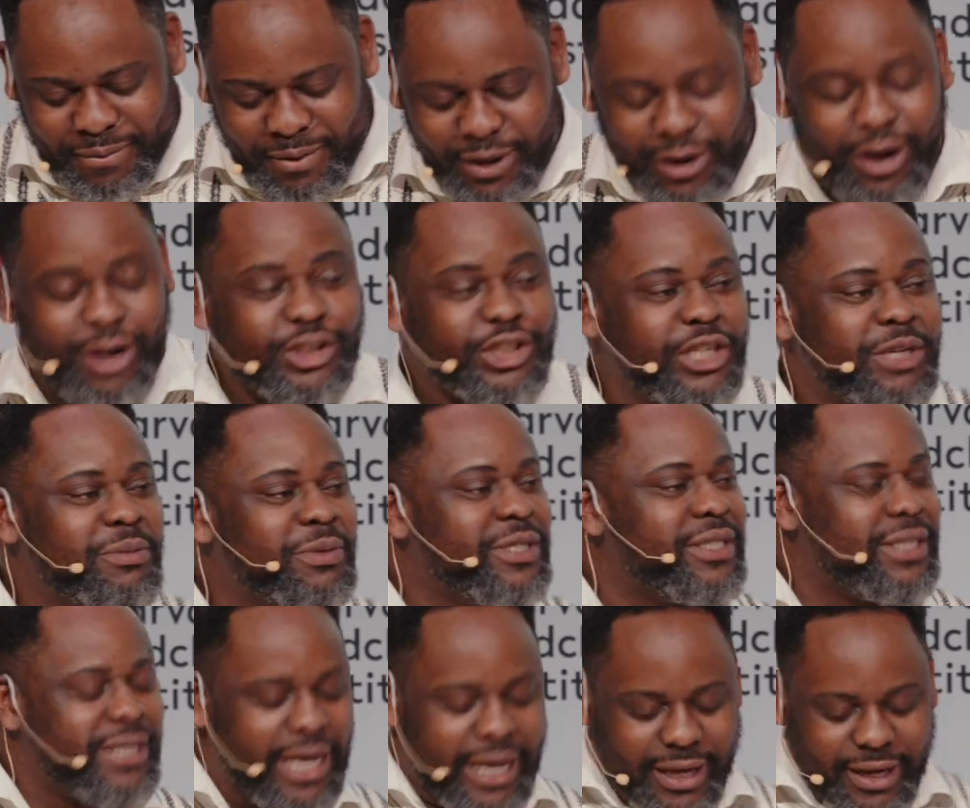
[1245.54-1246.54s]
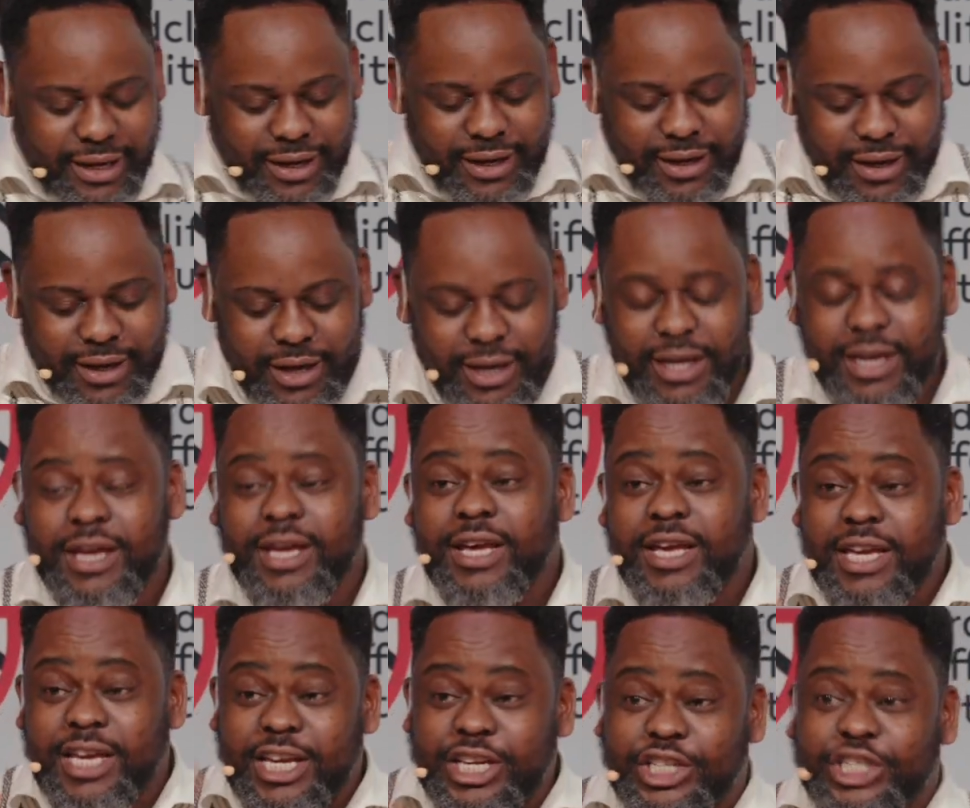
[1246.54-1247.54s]
Or she would say,
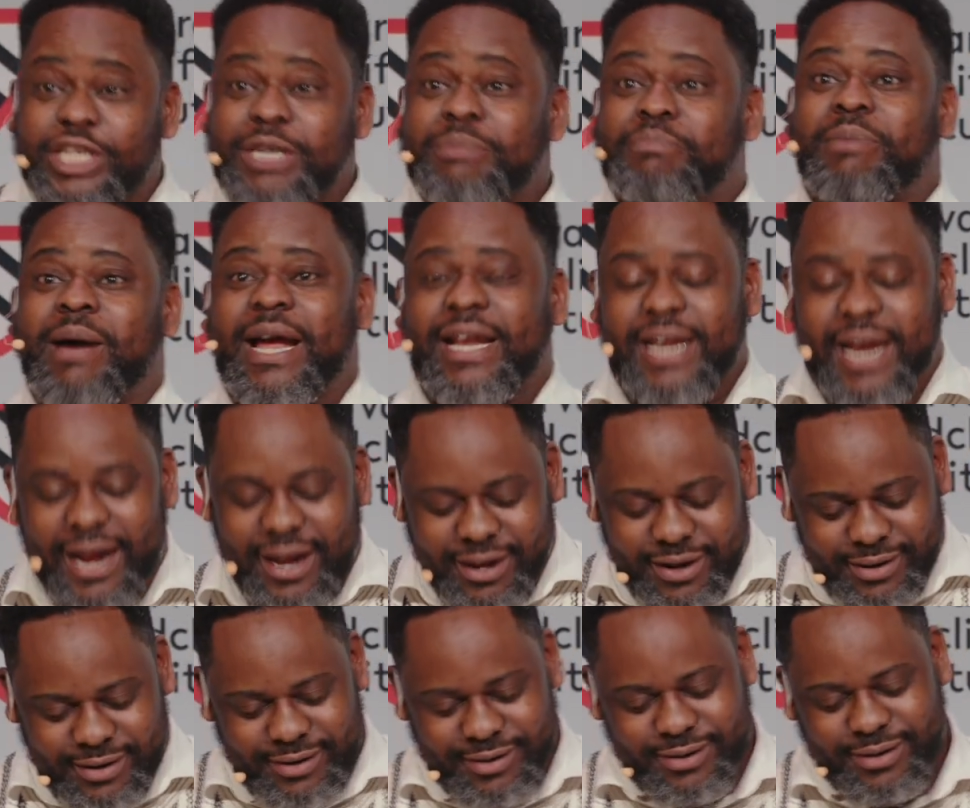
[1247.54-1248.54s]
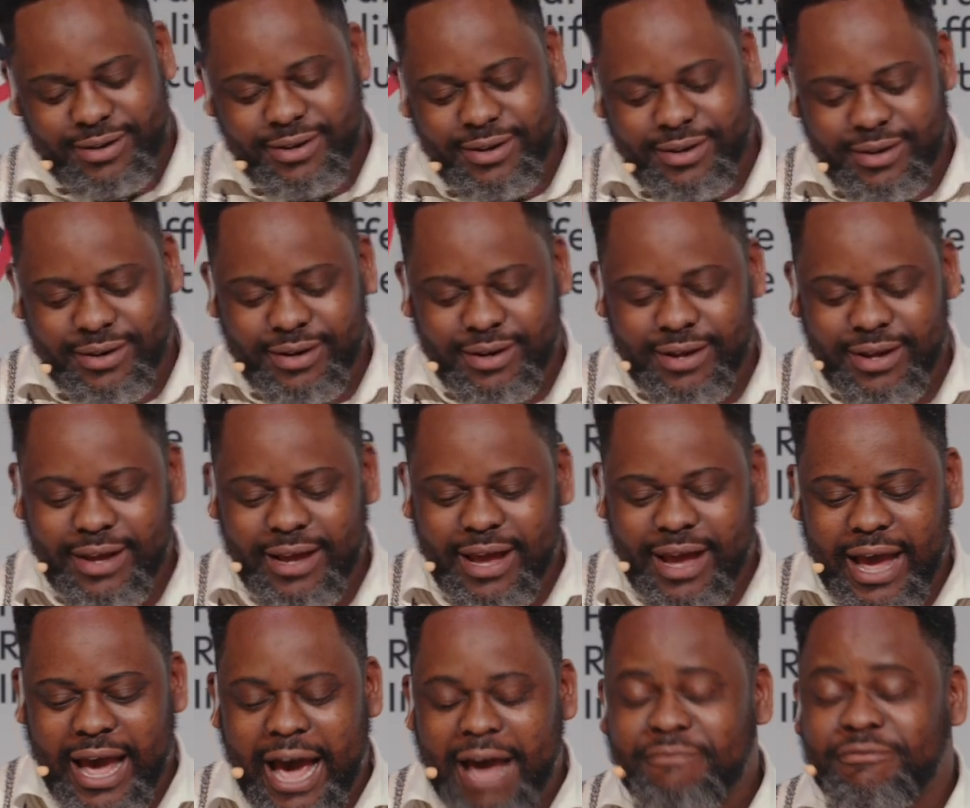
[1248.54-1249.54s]
"Ishi Panya?
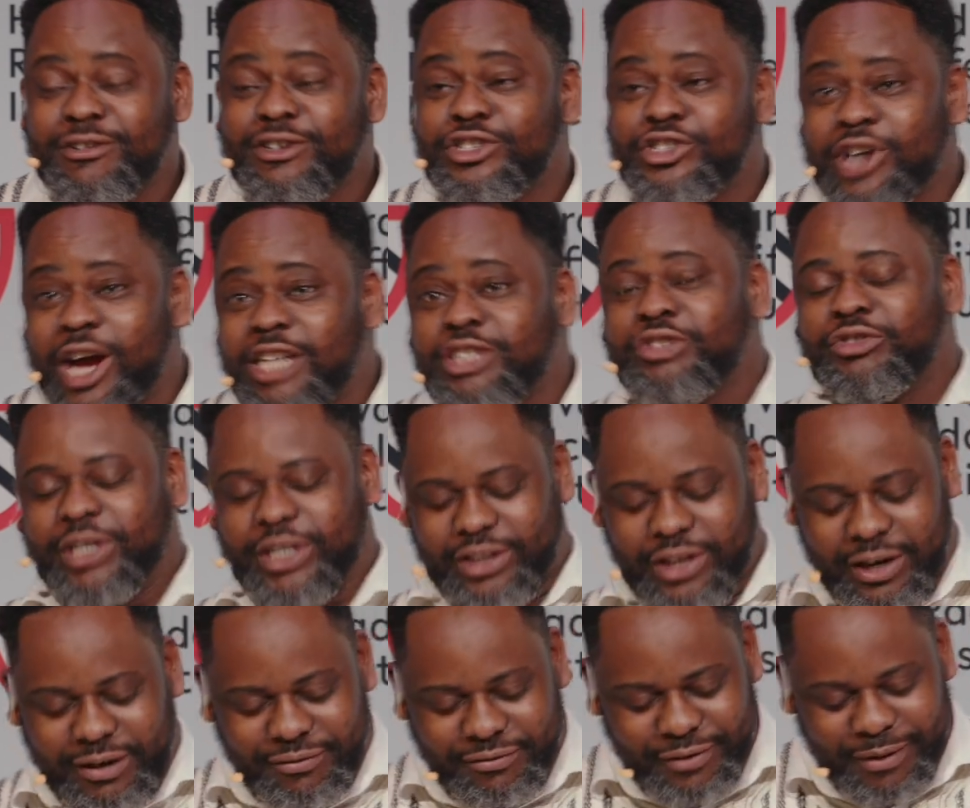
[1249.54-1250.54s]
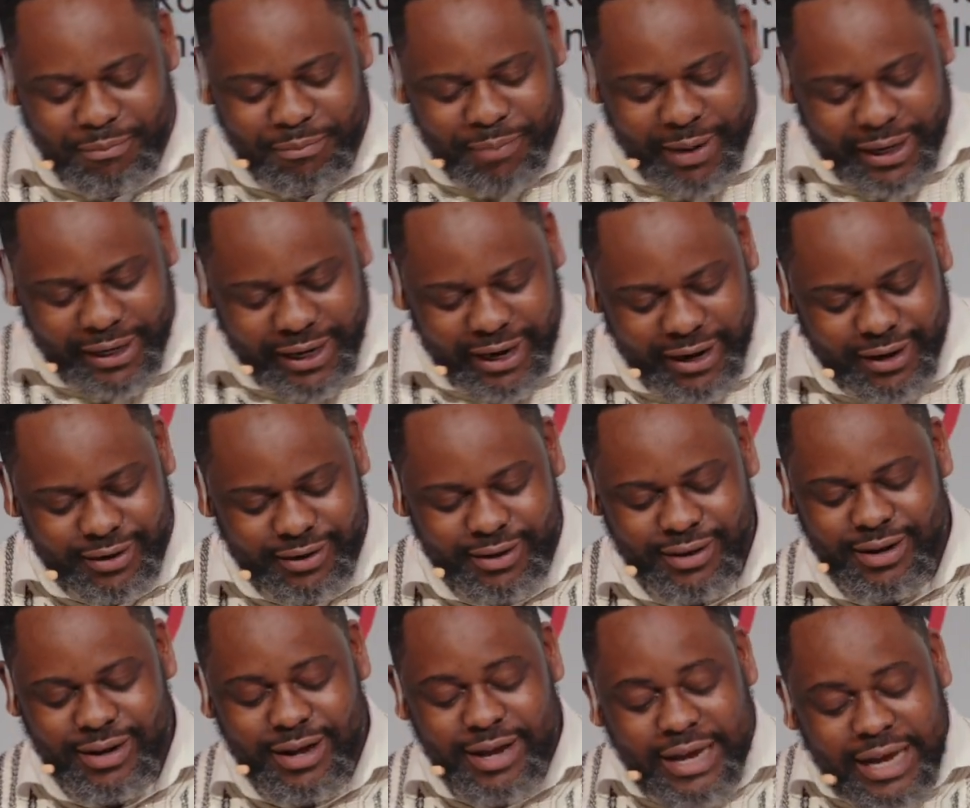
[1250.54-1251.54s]
Have you just returned from Panya?
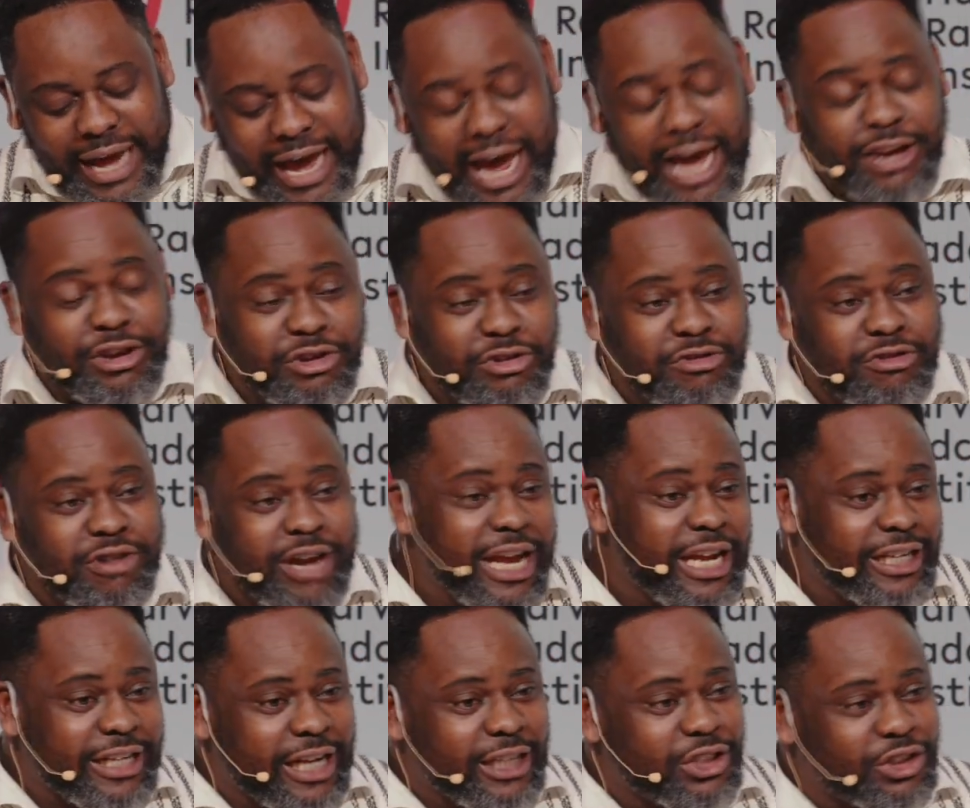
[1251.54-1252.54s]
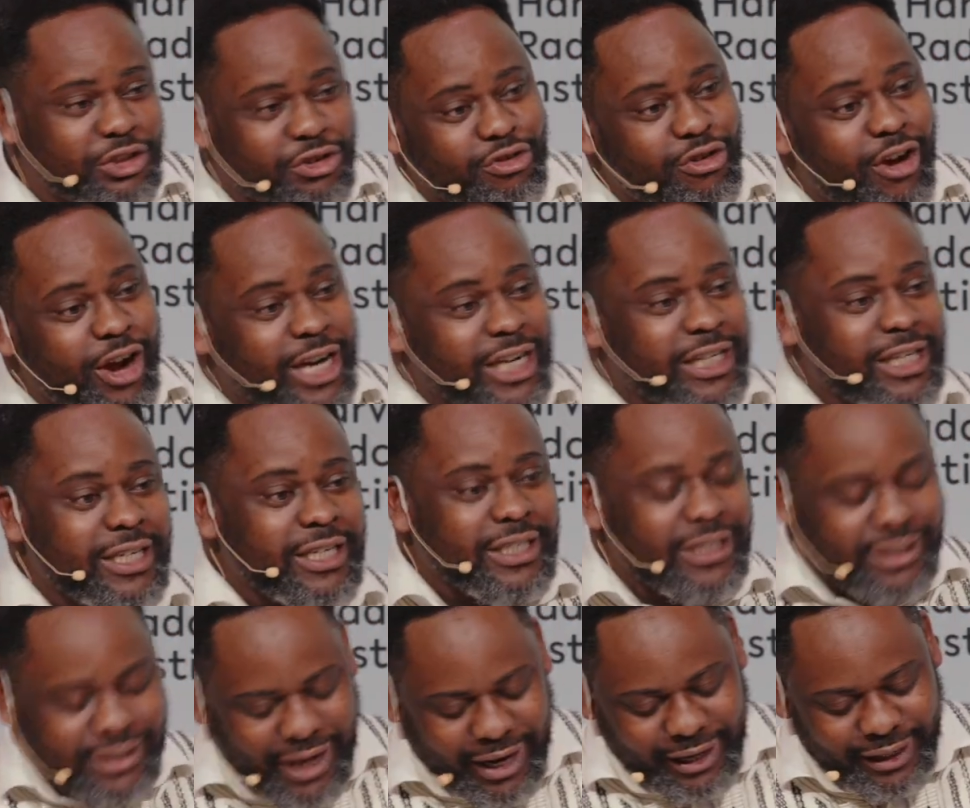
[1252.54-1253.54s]
Are you a destroyed
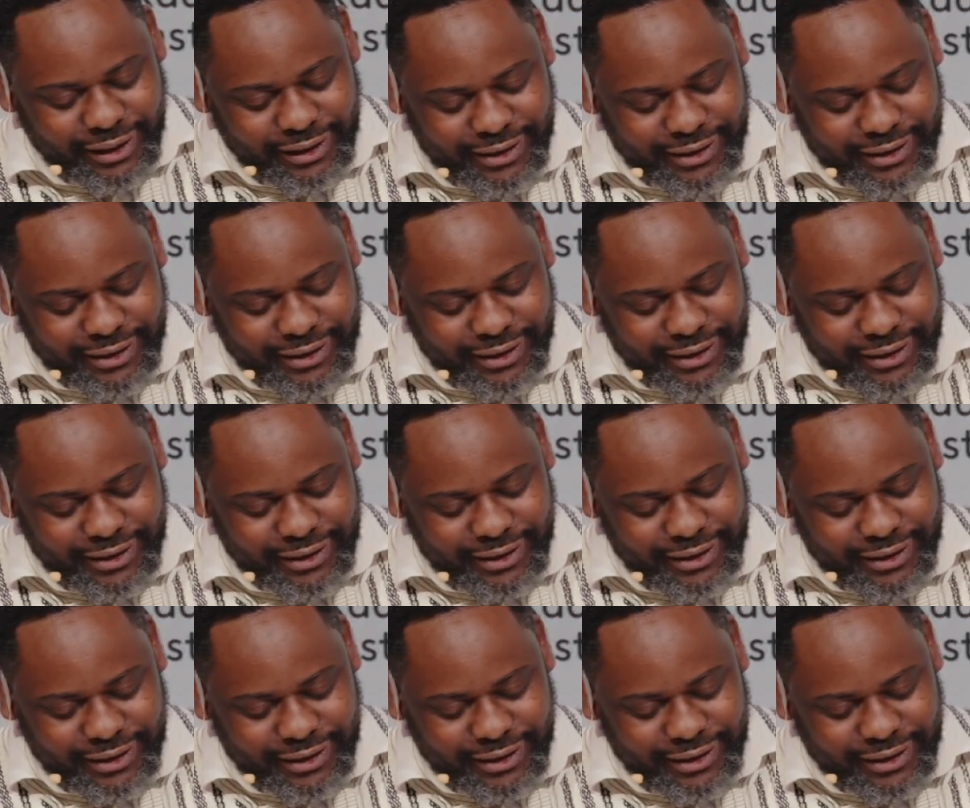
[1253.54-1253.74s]
son?